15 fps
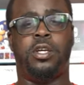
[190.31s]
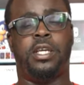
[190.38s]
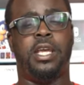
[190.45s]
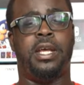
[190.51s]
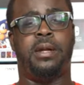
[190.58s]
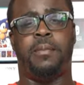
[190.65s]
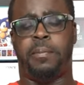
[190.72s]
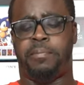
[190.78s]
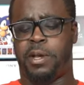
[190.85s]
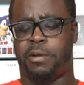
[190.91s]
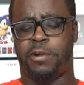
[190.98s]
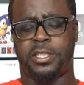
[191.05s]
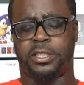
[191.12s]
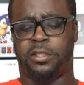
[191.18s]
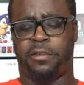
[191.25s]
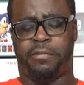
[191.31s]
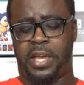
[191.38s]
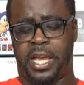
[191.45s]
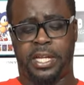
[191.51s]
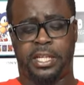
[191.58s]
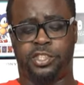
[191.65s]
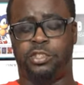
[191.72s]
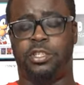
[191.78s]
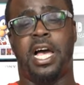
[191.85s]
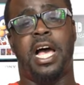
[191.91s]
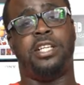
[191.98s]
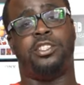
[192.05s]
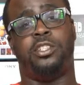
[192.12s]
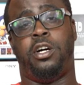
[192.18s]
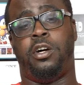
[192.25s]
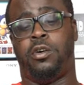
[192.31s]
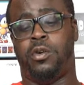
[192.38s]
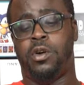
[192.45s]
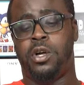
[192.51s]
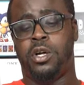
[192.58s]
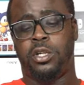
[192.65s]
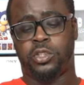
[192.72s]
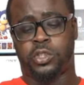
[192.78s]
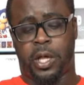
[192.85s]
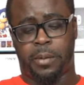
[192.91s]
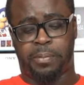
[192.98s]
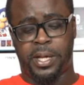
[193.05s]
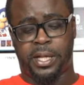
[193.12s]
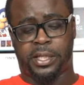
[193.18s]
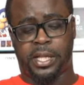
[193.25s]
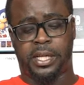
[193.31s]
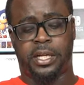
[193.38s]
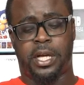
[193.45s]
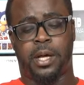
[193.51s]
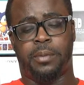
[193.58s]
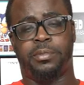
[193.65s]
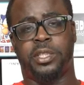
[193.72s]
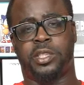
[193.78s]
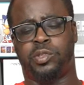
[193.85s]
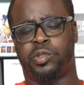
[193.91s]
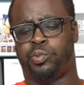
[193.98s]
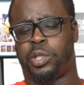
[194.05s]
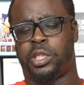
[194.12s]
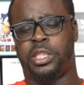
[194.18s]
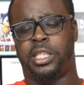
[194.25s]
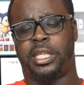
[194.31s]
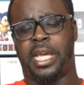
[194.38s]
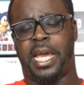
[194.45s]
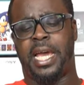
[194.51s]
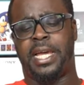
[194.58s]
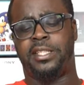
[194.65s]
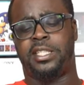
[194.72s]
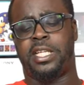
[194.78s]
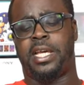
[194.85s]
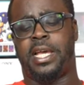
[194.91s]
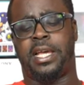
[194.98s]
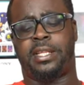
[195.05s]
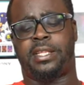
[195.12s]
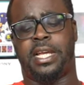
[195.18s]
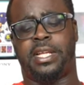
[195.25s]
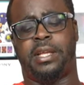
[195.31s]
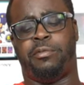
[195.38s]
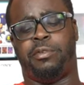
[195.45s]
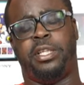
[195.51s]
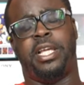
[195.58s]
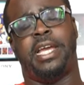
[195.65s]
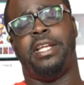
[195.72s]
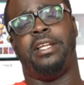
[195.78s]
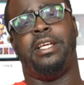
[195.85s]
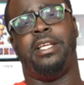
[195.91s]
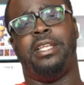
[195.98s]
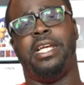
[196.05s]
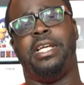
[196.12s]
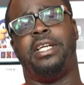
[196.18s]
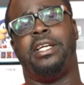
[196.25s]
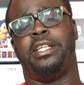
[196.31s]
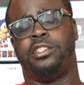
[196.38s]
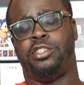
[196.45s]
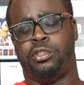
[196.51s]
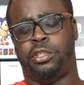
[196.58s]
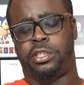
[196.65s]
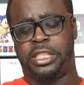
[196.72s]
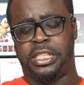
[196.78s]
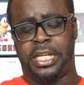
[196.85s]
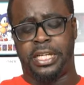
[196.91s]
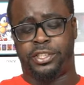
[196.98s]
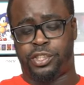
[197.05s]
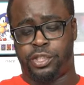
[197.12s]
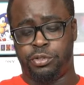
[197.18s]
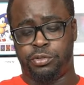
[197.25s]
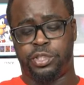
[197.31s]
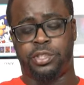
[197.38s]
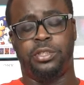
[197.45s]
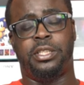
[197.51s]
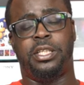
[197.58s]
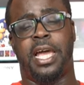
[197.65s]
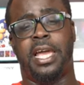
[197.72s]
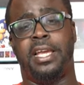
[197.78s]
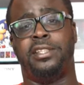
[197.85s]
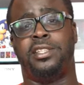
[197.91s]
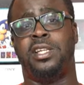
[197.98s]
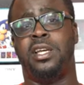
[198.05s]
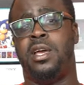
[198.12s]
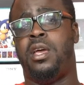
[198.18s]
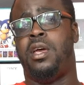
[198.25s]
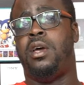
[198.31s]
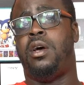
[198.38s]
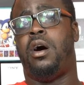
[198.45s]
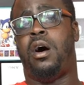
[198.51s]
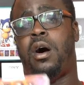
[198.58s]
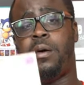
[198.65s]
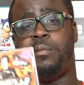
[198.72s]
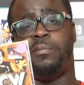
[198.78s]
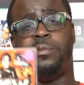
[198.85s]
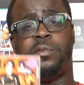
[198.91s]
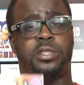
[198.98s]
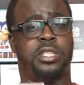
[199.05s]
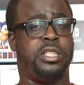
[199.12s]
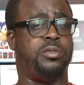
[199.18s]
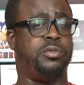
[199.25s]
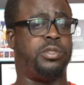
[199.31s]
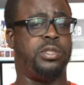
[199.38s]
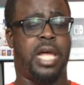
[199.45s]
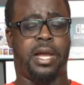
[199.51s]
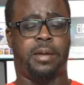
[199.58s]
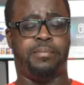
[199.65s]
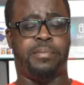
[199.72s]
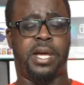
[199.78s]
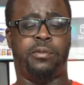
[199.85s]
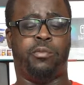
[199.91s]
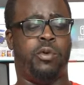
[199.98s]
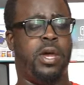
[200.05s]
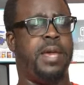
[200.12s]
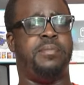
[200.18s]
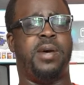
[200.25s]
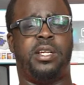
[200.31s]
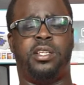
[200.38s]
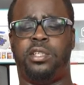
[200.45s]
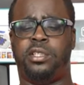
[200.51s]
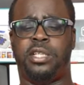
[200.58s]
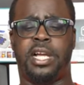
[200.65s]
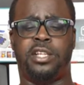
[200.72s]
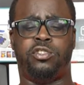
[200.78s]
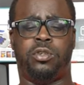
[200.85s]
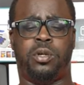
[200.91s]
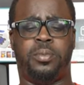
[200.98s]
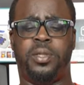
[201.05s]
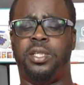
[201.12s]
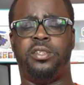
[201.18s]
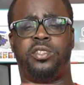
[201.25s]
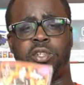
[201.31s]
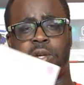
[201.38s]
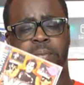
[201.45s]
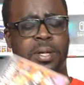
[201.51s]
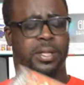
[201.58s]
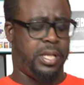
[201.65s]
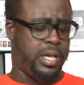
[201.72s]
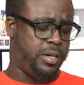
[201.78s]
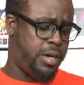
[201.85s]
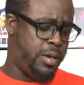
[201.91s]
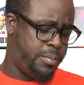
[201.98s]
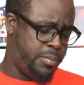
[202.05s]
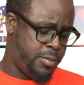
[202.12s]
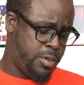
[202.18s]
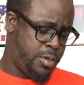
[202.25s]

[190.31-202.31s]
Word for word: Again, I'm a big wrestling fan, as you guys know. So I picked that up. This was one of the games that I think they were late, leading into the THQ days. Um, this was like a bet way better than Nitro, I believe. So I picked that up.